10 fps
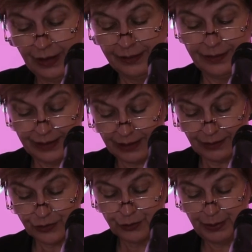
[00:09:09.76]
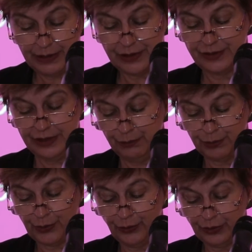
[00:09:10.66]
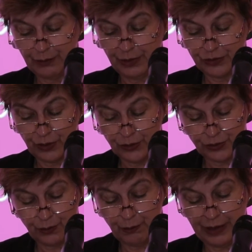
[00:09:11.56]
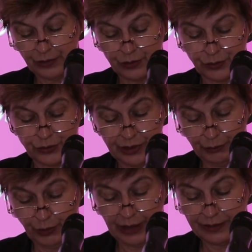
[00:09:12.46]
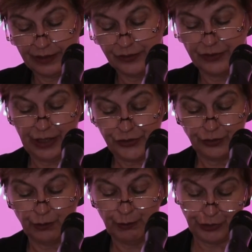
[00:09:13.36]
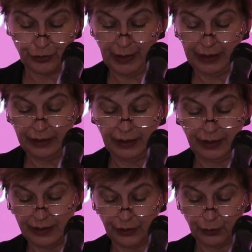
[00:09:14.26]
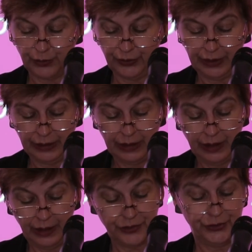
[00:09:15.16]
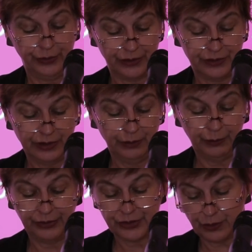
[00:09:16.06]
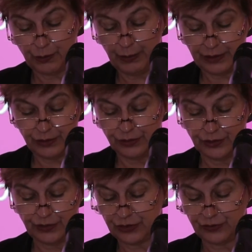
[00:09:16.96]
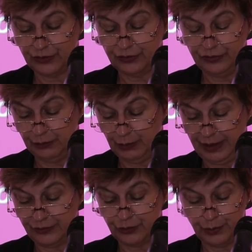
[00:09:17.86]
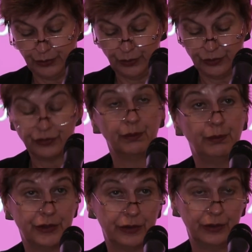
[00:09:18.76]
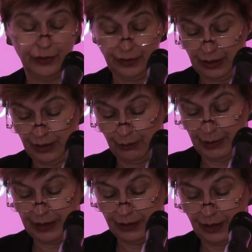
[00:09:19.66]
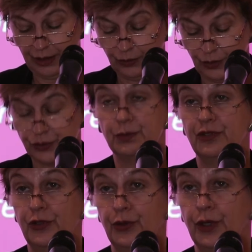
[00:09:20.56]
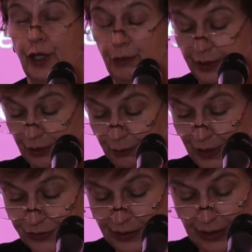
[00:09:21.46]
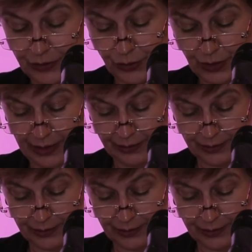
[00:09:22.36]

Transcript: The Netherlands PSD program is also meant to stimulate international matchmaking and networking, as you can see with so many successful female entrepreneurs from Macedonia, Albania and Kosovo being present here tonight.